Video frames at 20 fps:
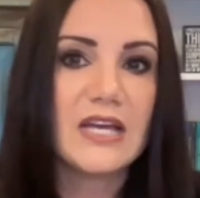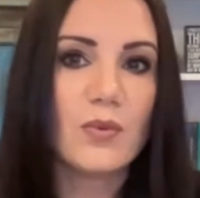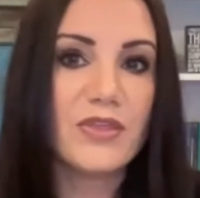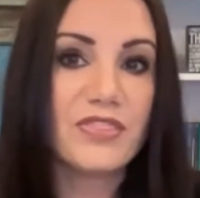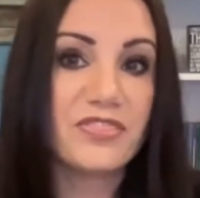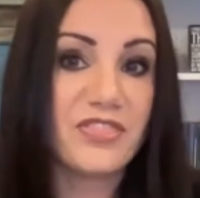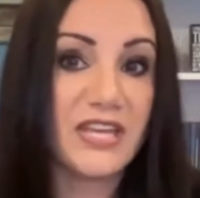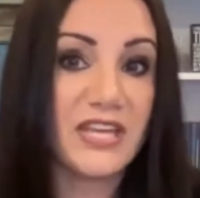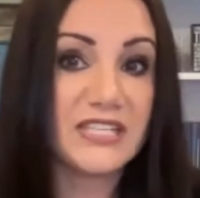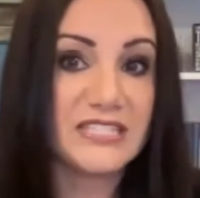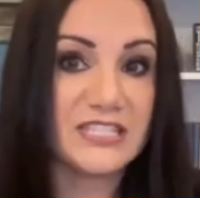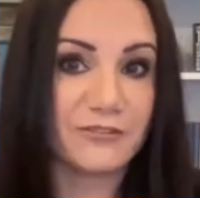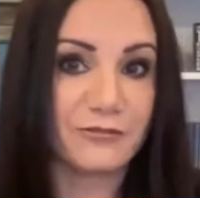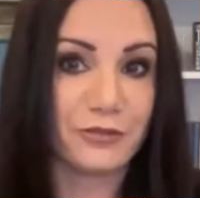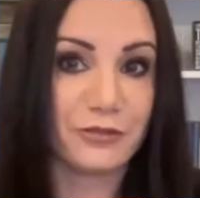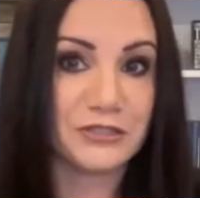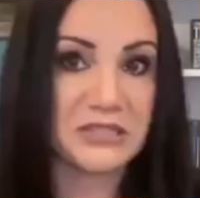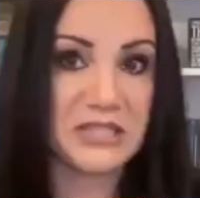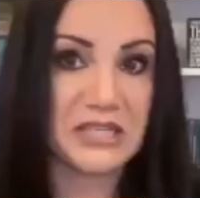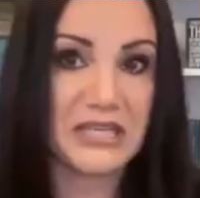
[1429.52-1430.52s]
think
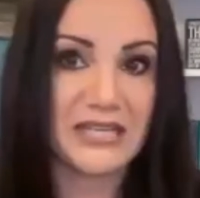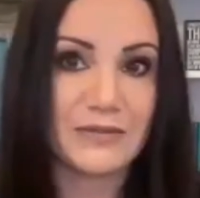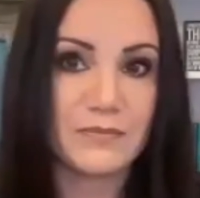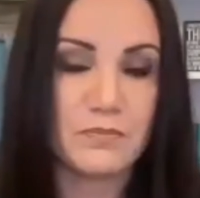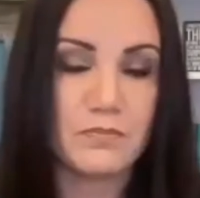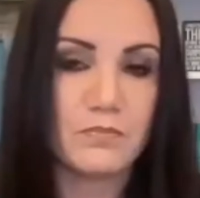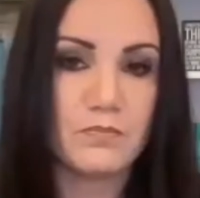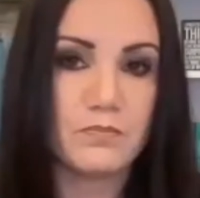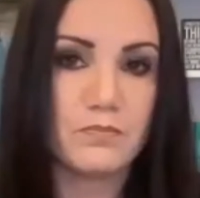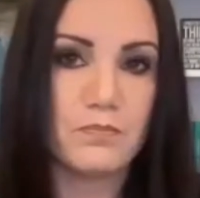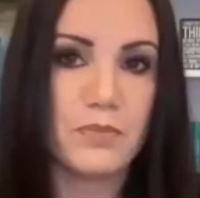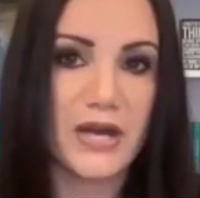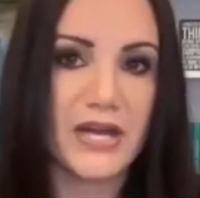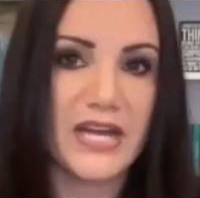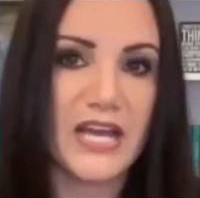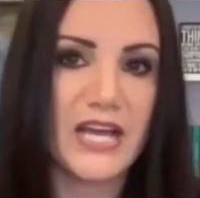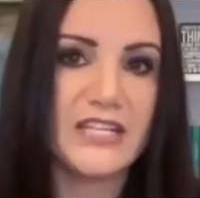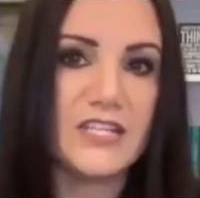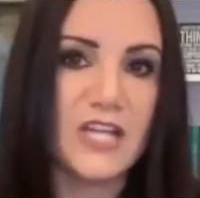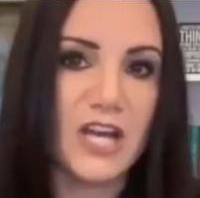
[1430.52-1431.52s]
differently, but
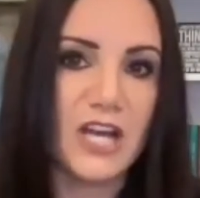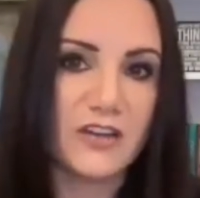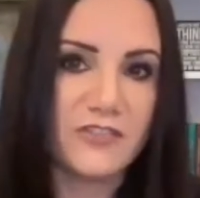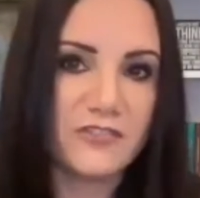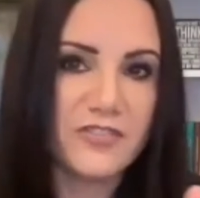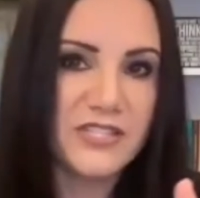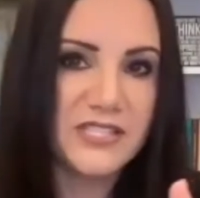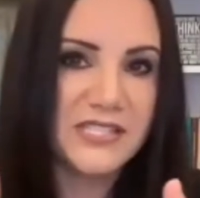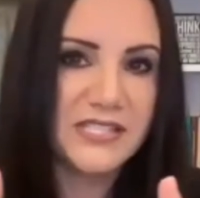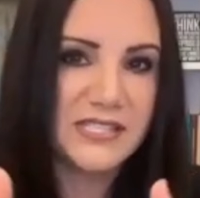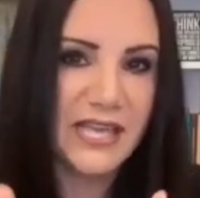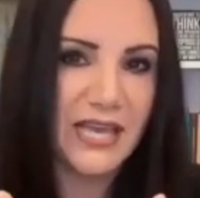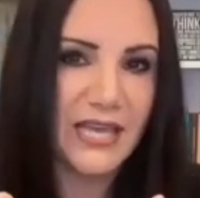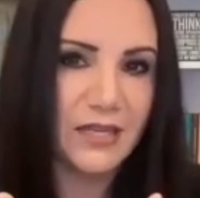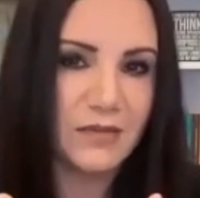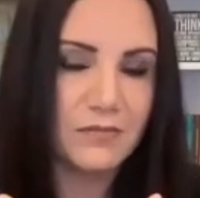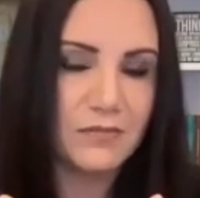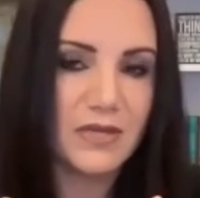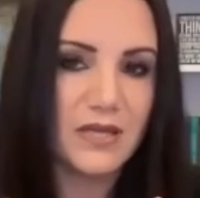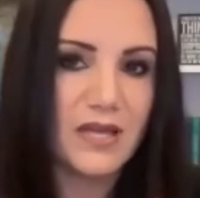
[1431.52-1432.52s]
enough the
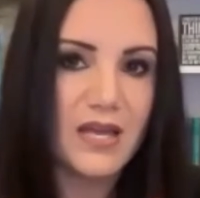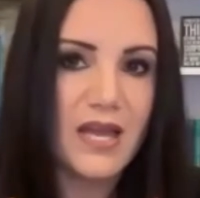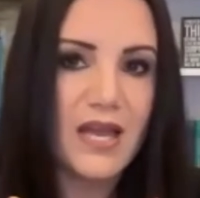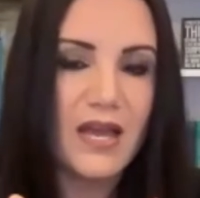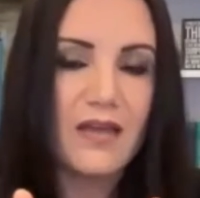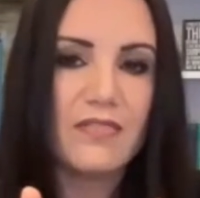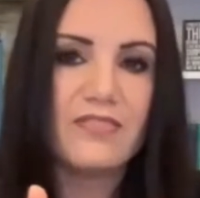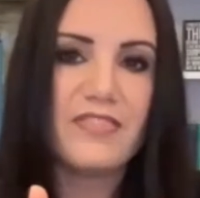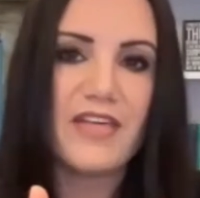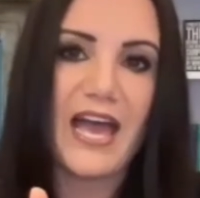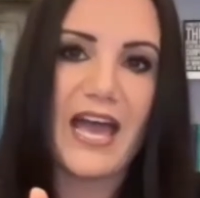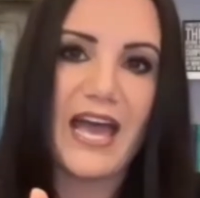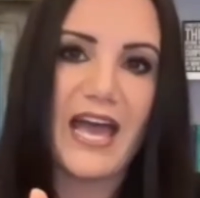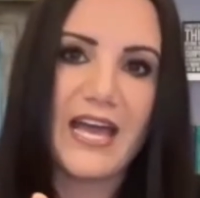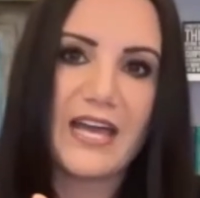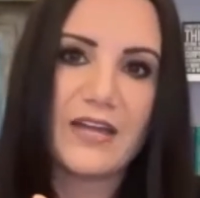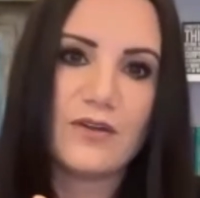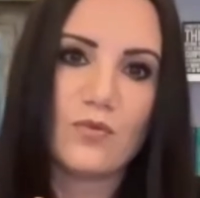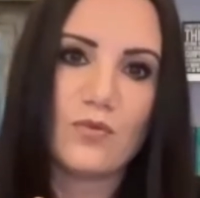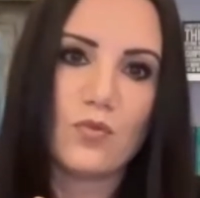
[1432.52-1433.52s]
same
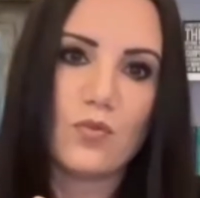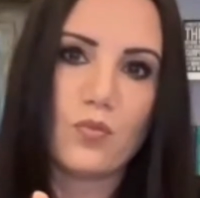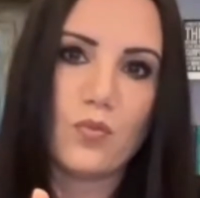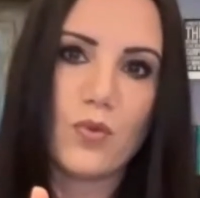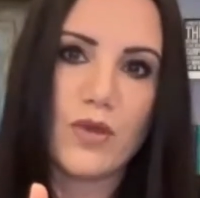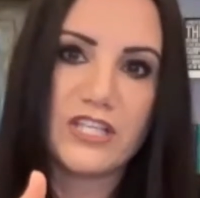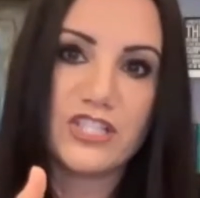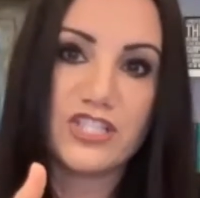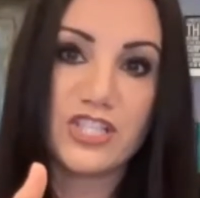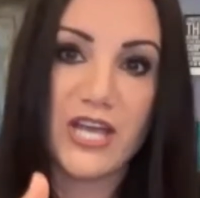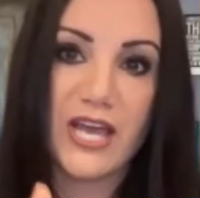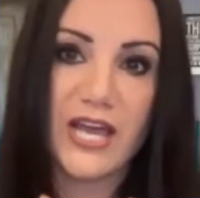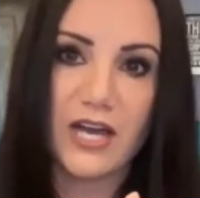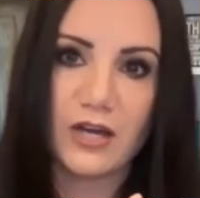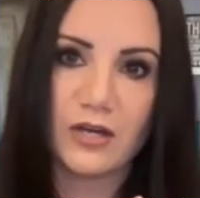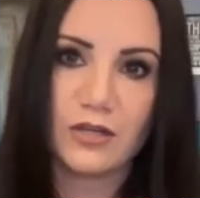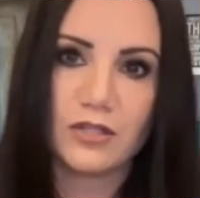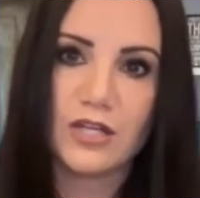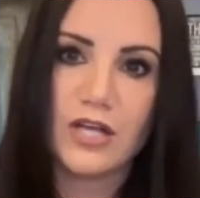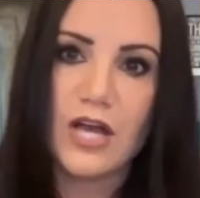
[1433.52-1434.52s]
that we
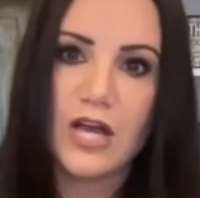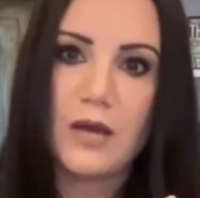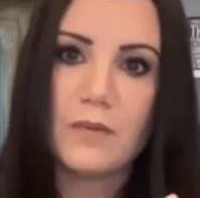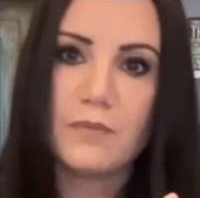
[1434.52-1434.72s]
gel.